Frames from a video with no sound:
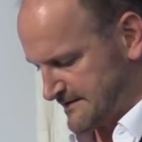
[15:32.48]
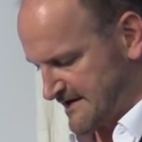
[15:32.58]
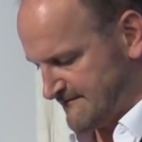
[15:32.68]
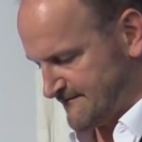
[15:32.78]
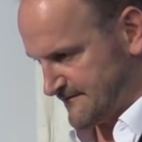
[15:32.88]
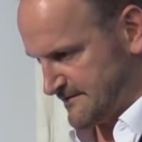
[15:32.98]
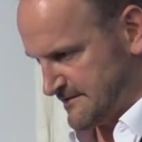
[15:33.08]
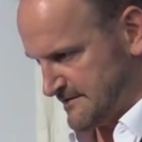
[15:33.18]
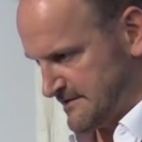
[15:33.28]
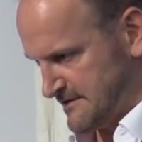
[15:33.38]
they've
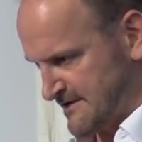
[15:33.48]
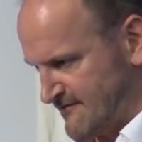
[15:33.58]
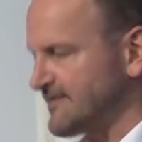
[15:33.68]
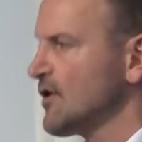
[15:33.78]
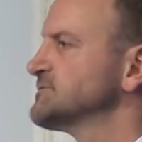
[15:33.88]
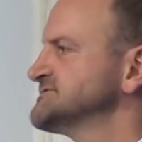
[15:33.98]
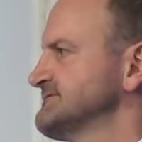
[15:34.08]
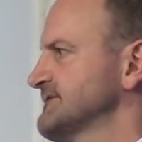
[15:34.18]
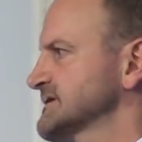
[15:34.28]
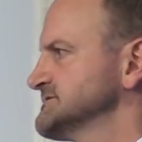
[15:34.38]
had the
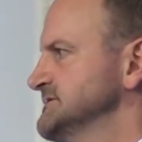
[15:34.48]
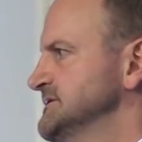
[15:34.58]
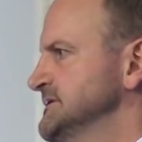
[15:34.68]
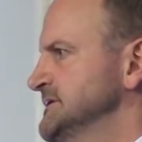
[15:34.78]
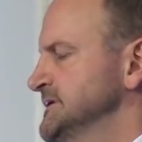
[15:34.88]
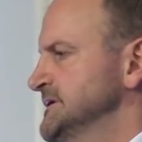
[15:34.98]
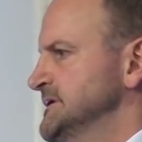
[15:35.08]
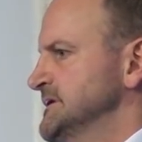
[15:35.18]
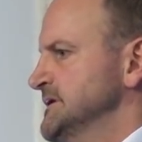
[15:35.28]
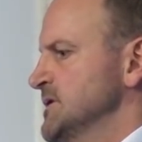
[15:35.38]
opposite effect.
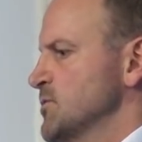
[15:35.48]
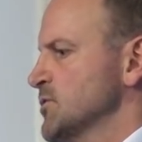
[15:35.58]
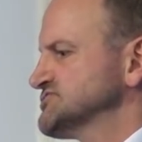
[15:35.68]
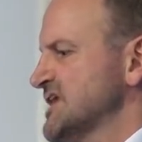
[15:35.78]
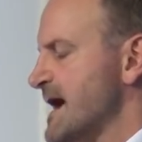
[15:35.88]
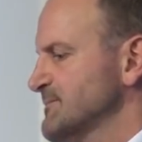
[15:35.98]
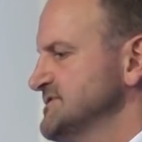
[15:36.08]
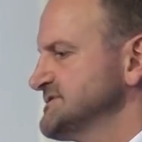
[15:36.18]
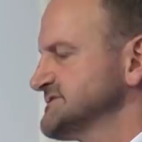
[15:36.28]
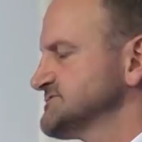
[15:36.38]
What's
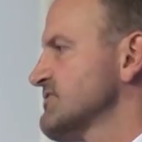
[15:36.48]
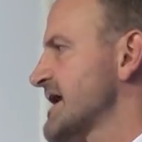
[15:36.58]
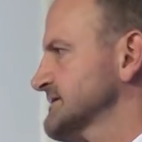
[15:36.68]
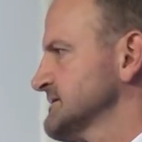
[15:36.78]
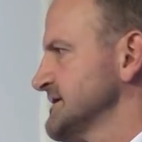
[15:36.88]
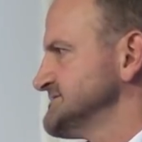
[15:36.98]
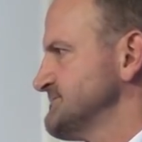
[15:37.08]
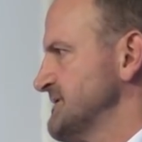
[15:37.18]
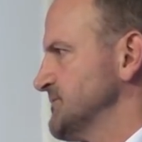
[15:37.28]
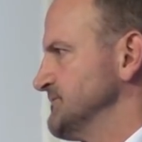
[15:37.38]
happened is it's
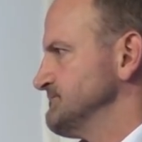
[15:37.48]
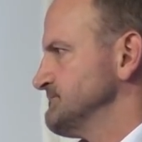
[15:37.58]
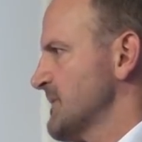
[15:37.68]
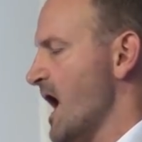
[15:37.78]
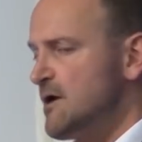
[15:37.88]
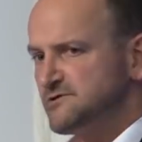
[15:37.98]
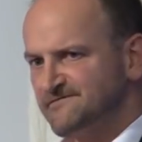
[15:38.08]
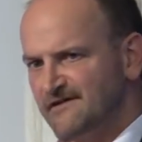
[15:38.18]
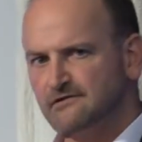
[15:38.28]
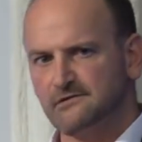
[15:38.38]
radicalised people. I was
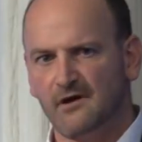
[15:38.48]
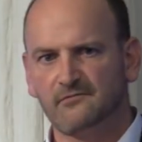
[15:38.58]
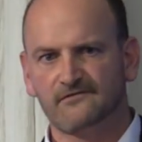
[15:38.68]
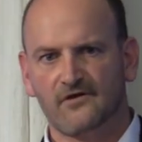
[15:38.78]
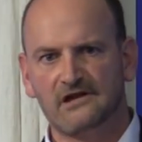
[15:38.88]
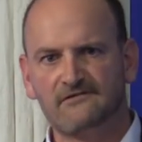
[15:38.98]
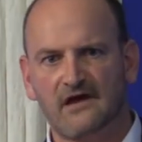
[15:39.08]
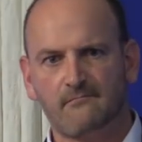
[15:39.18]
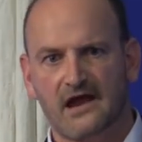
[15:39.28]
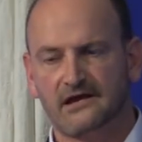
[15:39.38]
a founding member of the Vote Leave
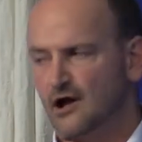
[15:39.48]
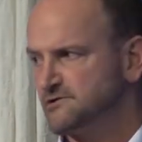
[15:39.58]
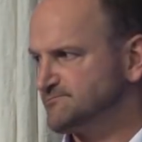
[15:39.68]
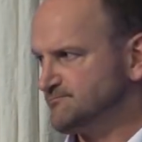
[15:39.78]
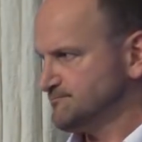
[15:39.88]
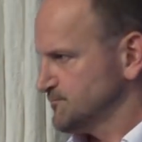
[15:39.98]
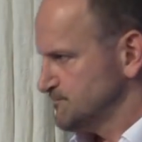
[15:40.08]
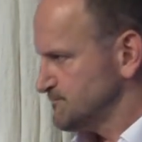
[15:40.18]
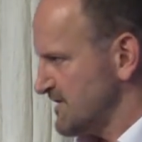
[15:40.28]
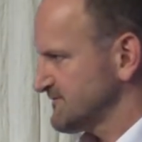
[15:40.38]
campaign, and I was
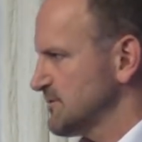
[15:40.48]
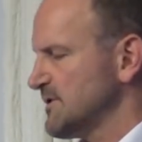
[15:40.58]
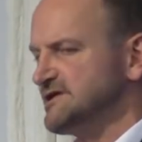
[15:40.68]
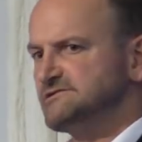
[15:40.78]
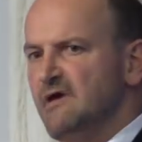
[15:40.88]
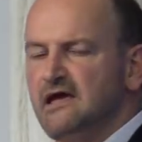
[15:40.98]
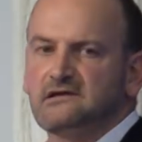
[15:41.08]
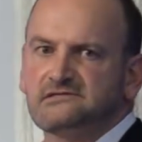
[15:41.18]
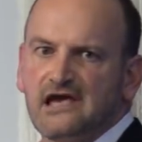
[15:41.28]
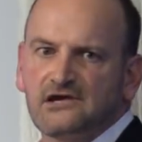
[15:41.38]
perfectly willing to
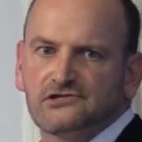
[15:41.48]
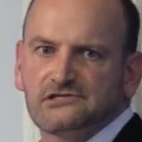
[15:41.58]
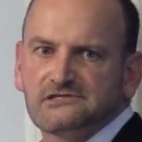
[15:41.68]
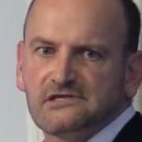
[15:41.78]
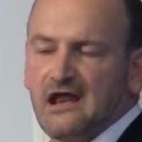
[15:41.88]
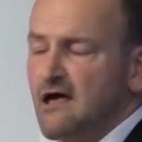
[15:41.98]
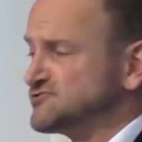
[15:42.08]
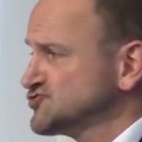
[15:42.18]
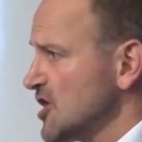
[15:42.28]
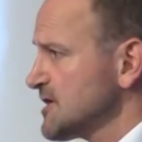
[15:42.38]
make concessions. And
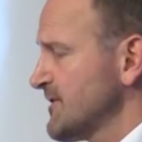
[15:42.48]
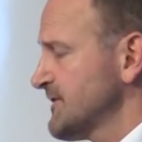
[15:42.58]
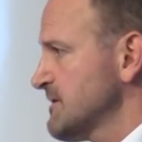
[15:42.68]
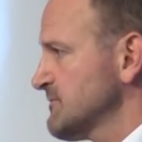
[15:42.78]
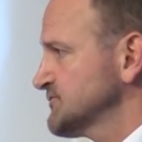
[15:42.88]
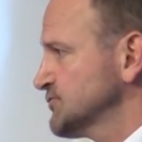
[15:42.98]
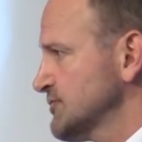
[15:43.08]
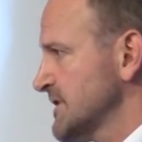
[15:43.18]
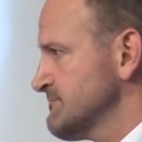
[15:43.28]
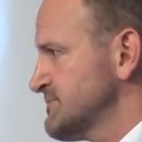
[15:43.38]
I'm struck by the number of
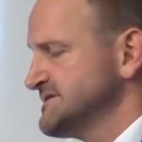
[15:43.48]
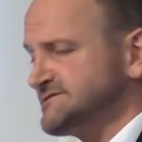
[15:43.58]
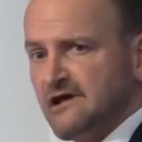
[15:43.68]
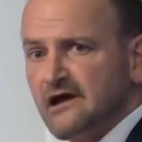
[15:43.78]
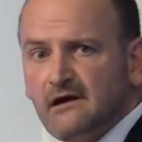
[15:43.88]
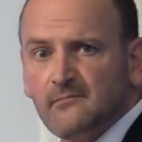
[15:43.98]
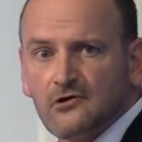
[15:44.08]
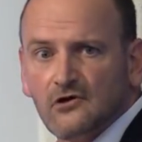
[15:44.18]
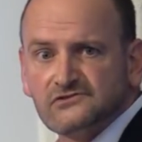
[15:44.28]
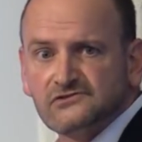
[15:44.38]
Tory MPs that I come
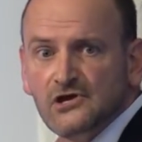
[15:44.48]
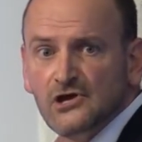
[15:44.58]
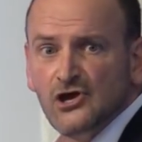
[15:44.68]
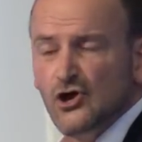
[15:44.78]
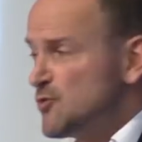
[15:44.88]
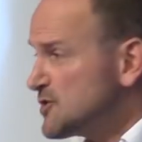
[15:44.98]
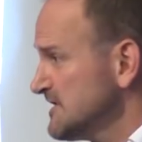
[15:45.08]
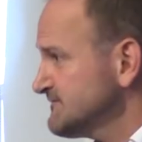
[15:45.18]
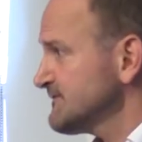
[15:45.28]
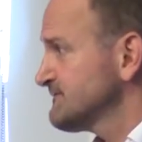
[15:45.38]
across who
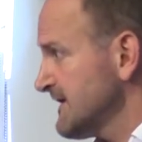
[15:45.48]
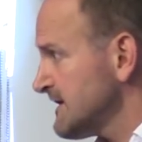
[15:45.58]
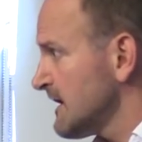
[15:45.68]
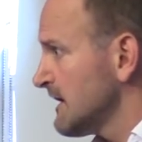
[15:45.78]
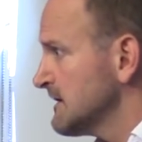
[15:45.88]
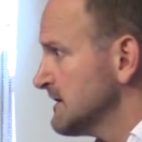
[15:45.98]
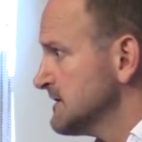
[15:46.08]
wouldn't lift a finger